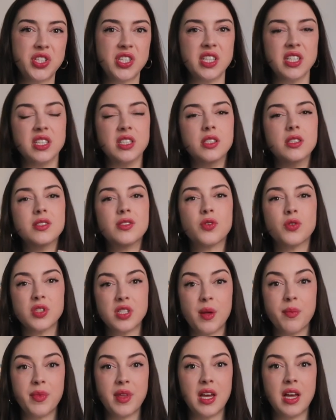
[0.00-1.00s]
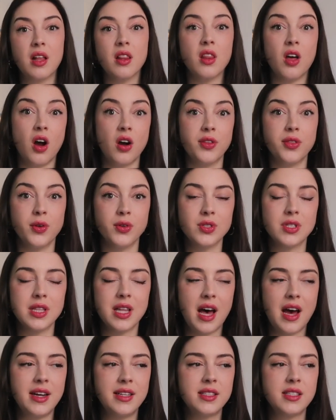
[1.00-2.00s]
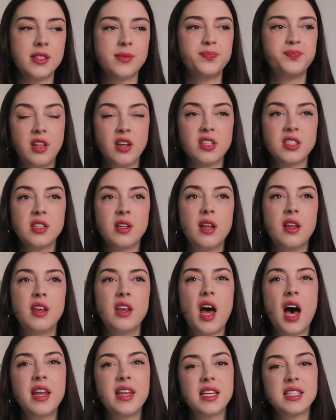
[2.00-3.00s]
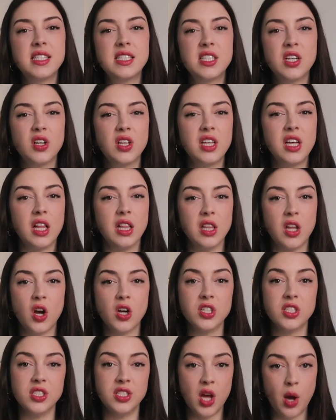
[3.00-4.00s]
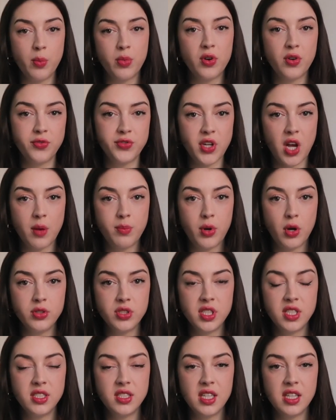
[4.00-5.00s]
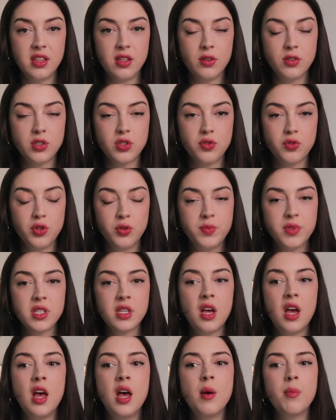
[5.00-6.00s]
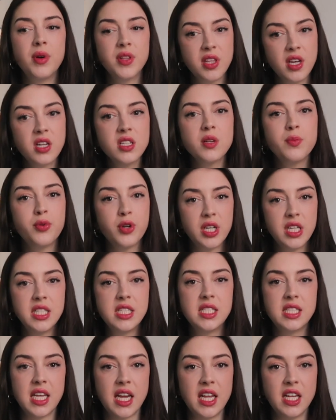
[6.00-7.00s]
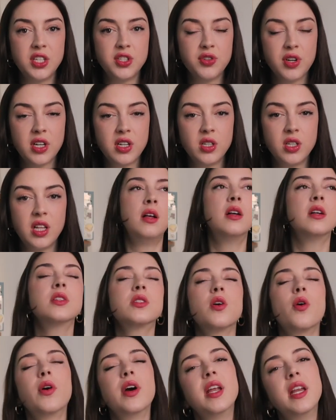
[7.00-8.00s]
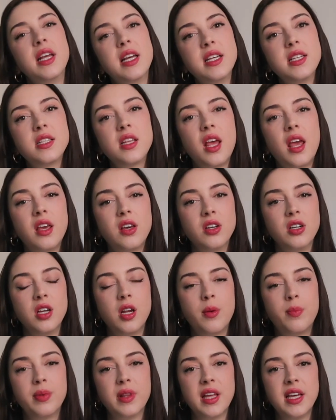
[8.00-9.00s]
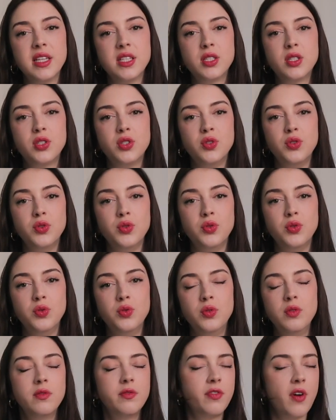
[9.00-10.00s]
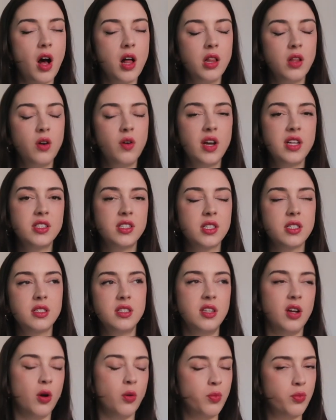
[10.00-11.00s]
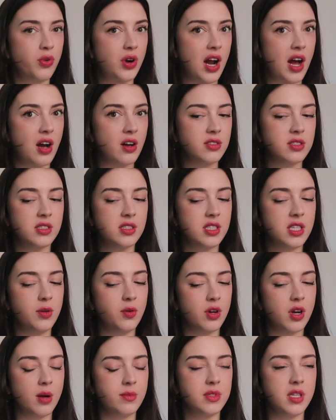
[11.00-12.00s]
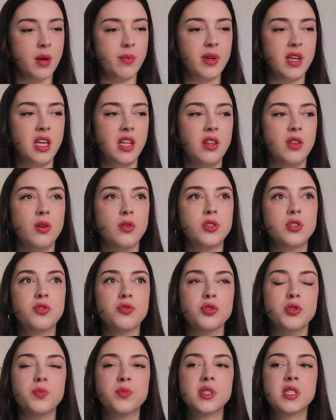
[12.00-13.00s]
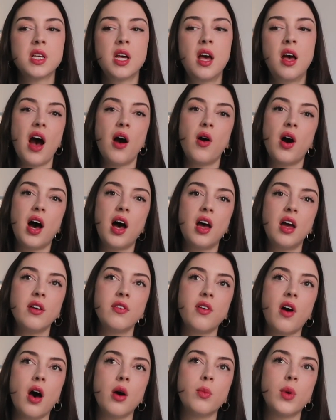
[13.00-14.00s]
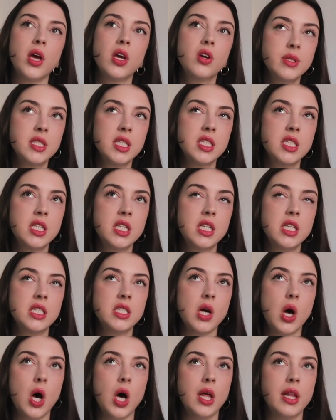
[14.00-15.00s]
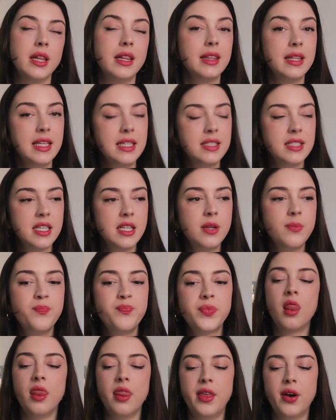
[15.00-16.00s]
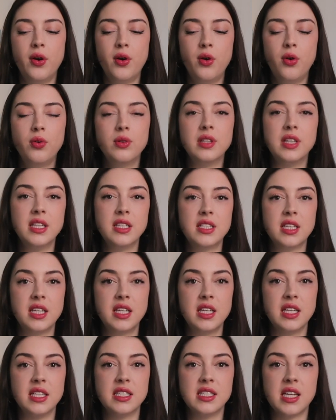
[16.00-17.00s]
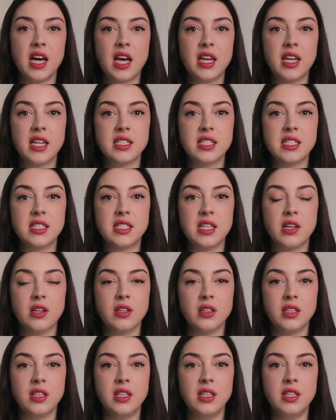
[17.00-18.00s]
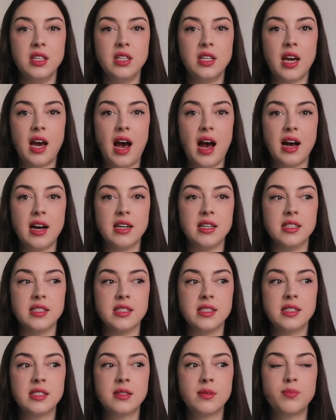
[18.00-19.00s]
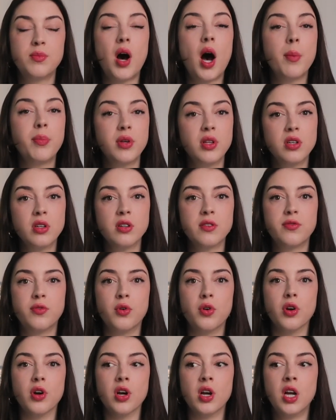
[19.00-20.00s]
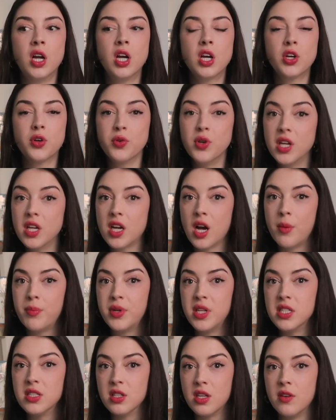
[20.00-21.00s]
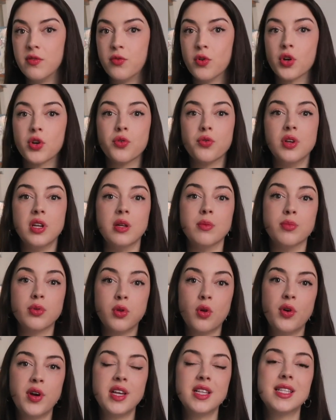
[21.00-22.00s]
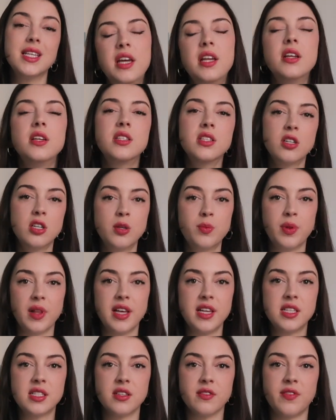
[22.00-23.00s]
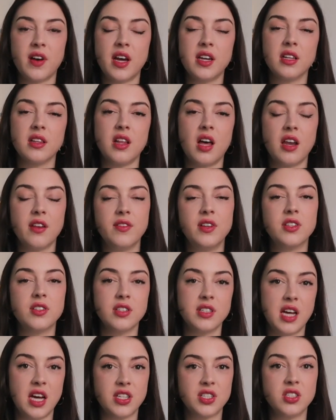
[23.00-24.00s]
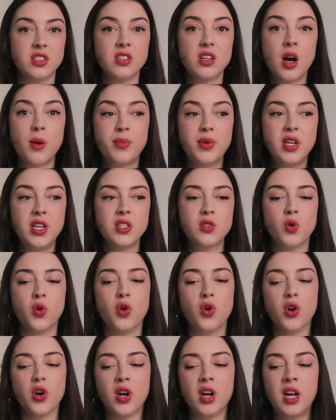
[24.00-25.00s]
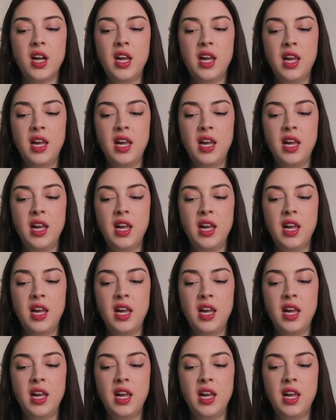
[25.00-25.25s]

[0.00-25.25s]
skills or something along those lines. There's not necessarily a large number of job postings in those groups, but there's a pretty steady trickle. So it is a good place to follow and just, you know, browse and see what comes up in those groups. How I found my position is on LinkedIn. Though LinkedIn is not necessarily as popular for Korean companies looking for Korean employees, it is a good place to find a lot of international companies, or